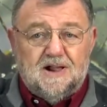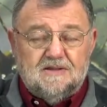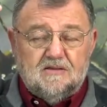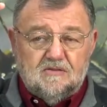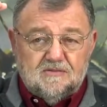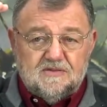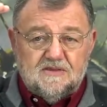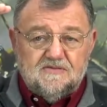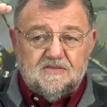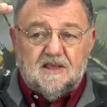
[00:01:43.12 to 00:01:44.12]
For all
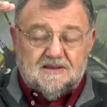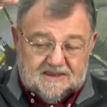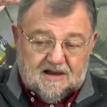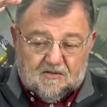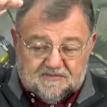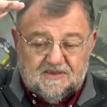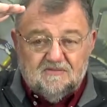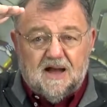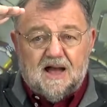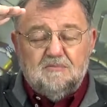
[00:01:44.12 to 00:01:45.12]
in winter, it
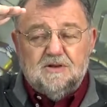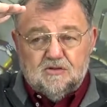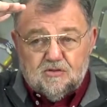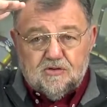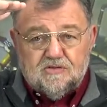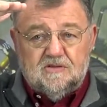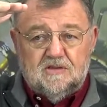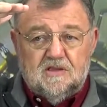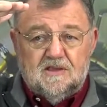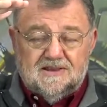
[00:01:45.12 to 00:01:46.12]
happens with
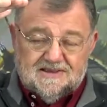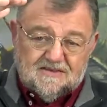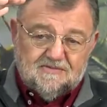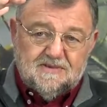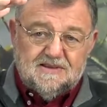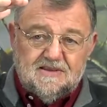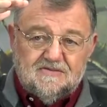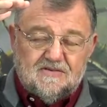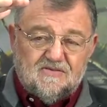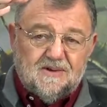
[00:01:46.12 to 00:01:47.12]
invasion weather
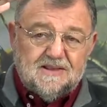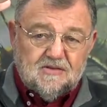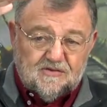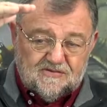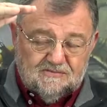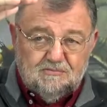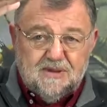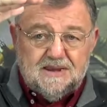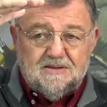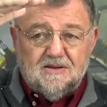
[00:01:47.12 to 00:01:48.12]
situations,
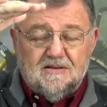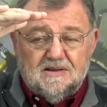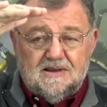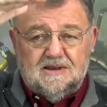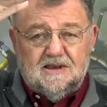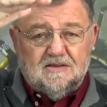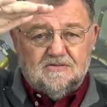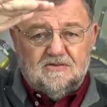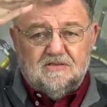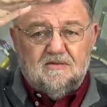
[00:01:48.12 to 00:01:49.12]
when the cold air
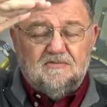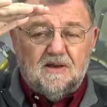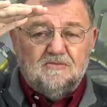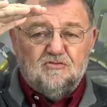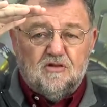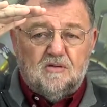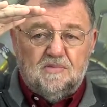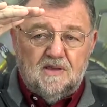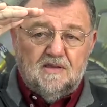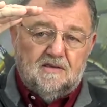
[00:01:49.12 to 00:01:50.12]
is above, which
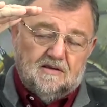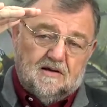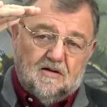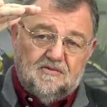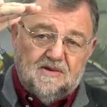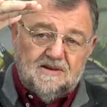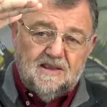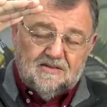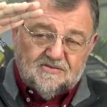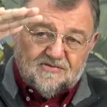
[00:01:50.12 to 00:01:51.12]
pushes down onto the
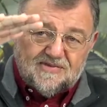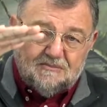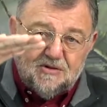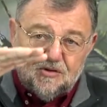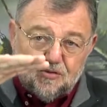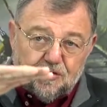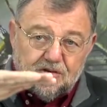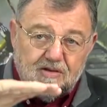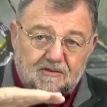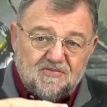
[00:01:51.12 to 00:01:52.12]
warmer air, in
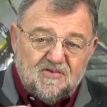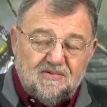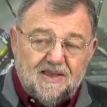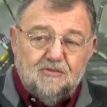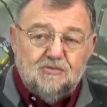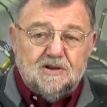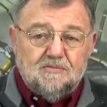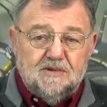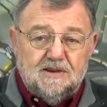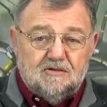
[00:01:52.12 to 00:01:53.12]
which in the
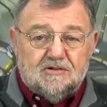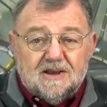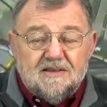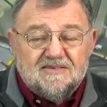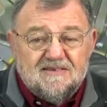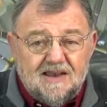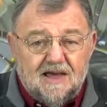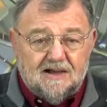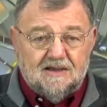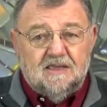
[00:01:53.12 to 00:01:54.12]
2000 meters,
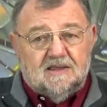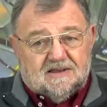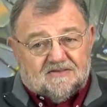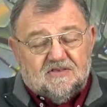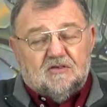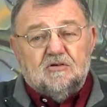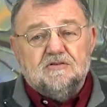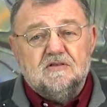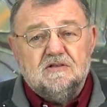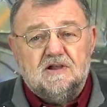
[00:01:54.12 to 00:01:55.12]
where the
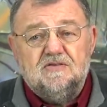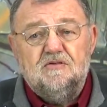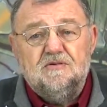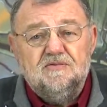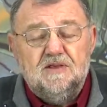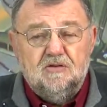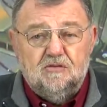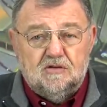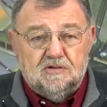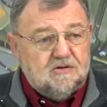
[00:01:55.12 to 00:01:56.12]
fine dust is
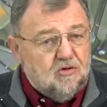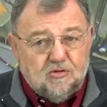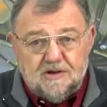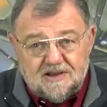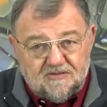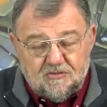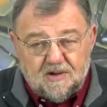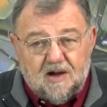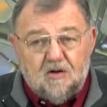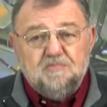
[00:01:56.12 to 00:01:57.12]
pushed together,
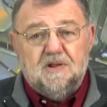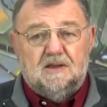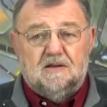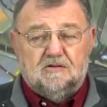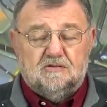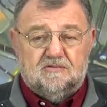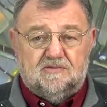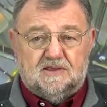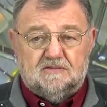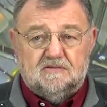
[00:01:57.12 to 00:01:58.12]
to 200
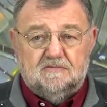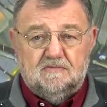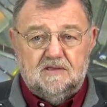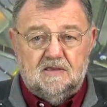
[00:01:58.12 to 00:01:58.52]
meters.